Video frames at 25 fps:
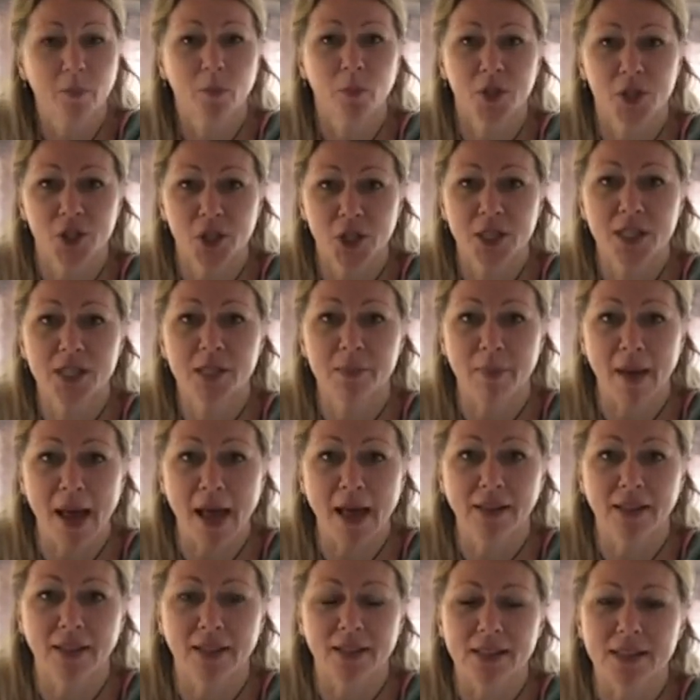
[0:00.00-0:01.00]
is
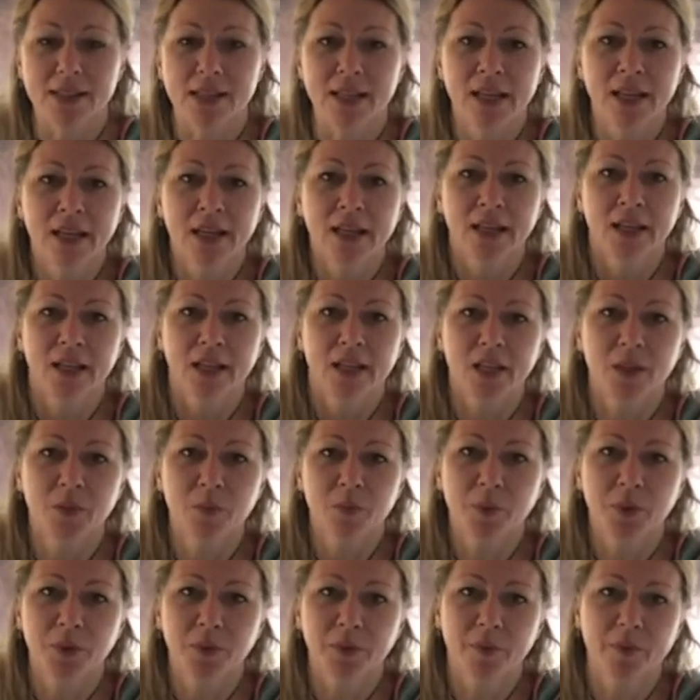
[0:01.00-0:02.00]
balance. In
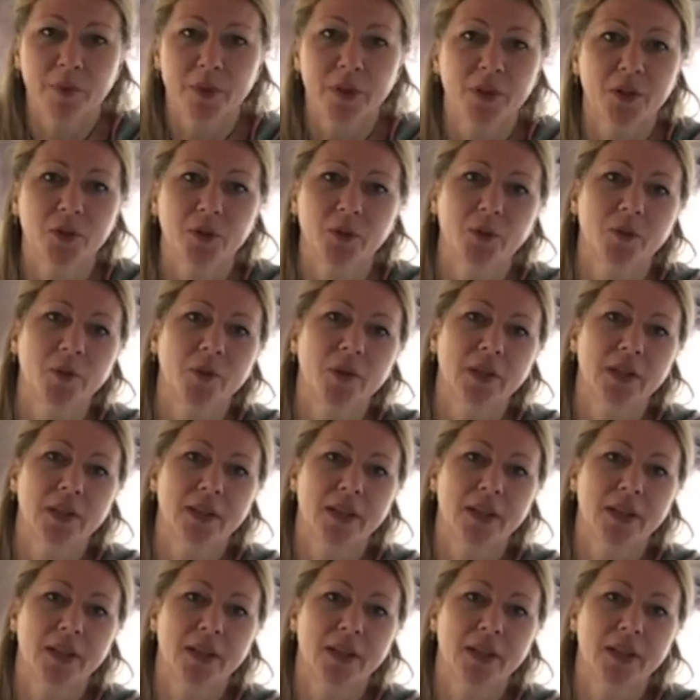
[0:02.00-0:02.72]
Peru,